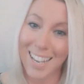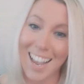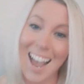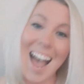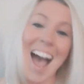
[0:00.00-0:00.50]

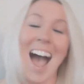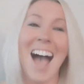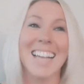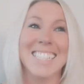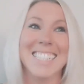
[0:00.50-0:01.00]

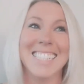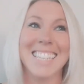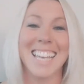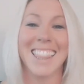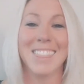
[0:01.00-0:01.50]
And
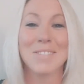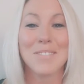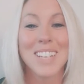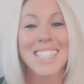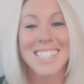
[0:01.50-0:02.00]
the
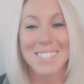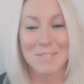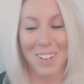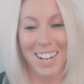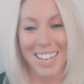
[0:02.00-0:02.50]
reason
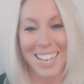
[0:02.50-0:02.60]
why